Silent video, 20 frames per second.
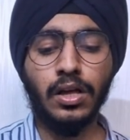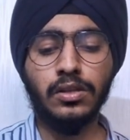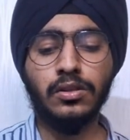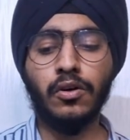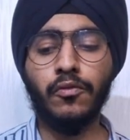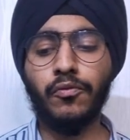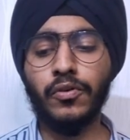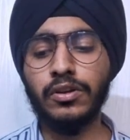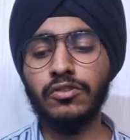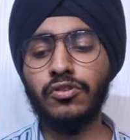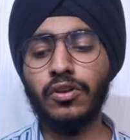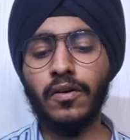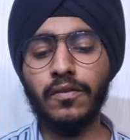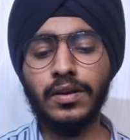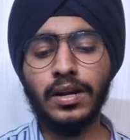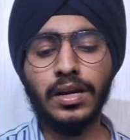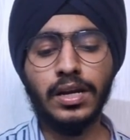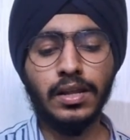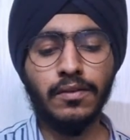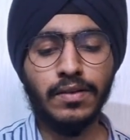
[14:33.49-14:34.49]
Now function of
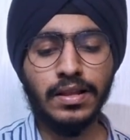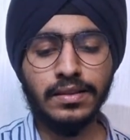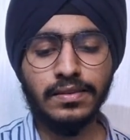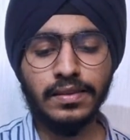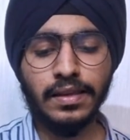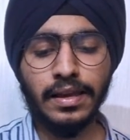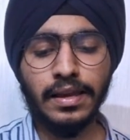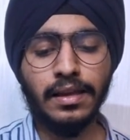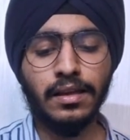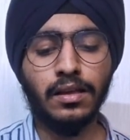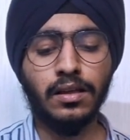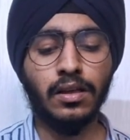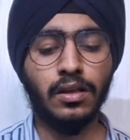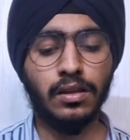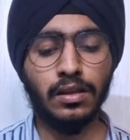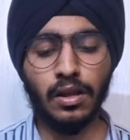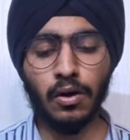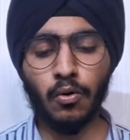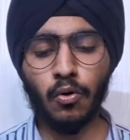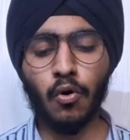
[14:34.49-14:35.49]
30 will say
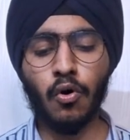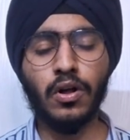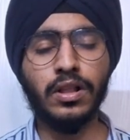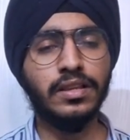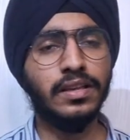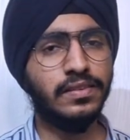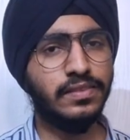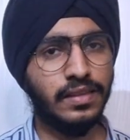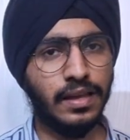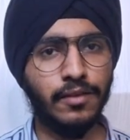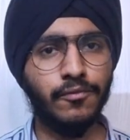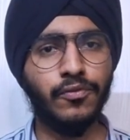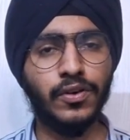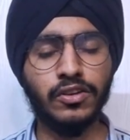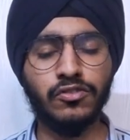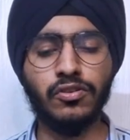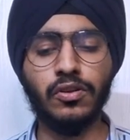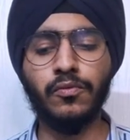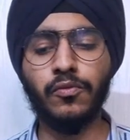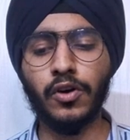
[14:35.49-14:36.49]
now call the same
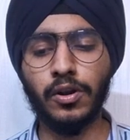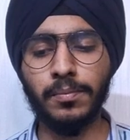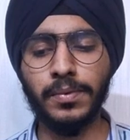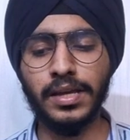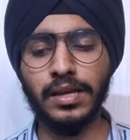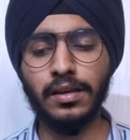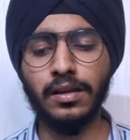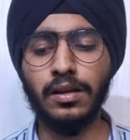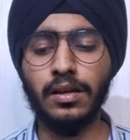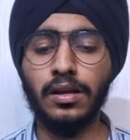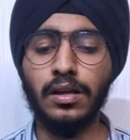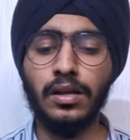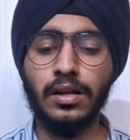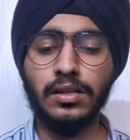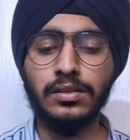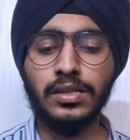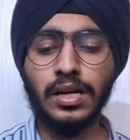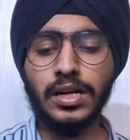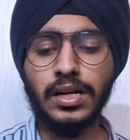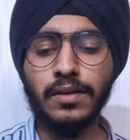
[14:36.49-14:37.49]
function for me.
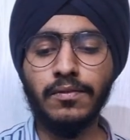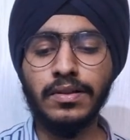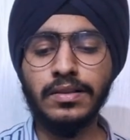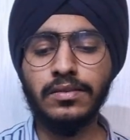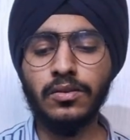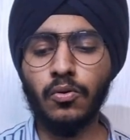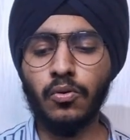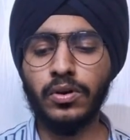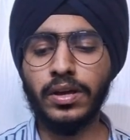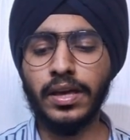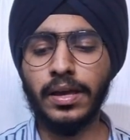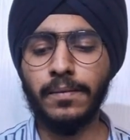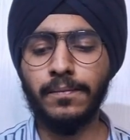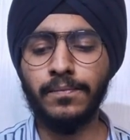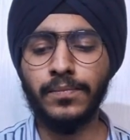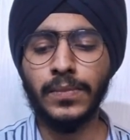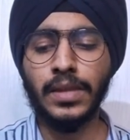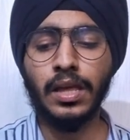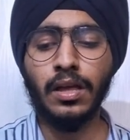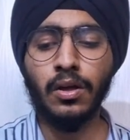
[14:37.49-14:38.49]
30 will say okay,
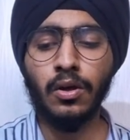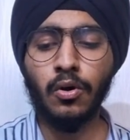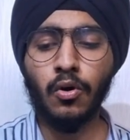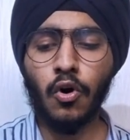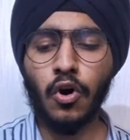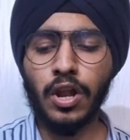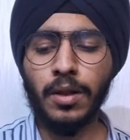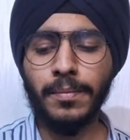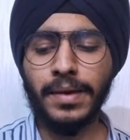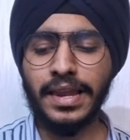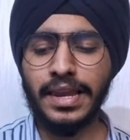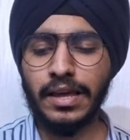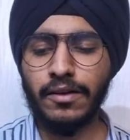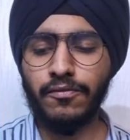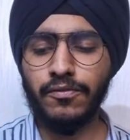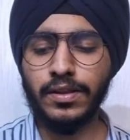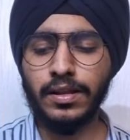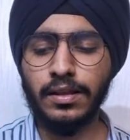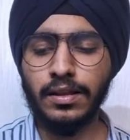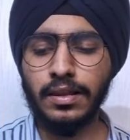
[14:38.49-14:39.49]
call my
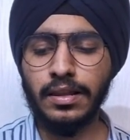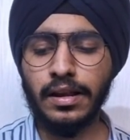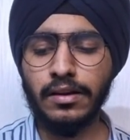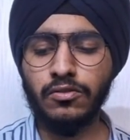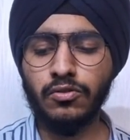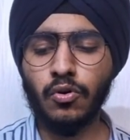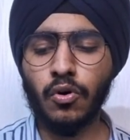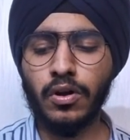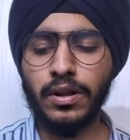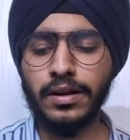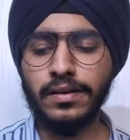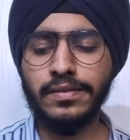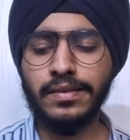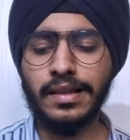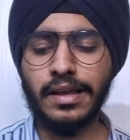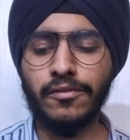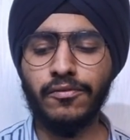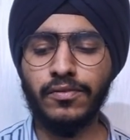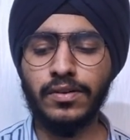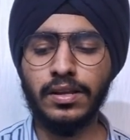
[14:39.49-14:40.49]
left. Let's call its
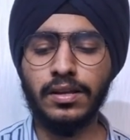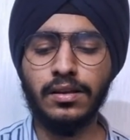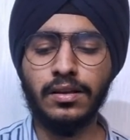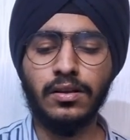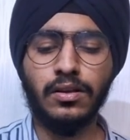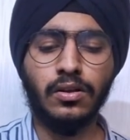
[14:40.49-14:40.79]
left.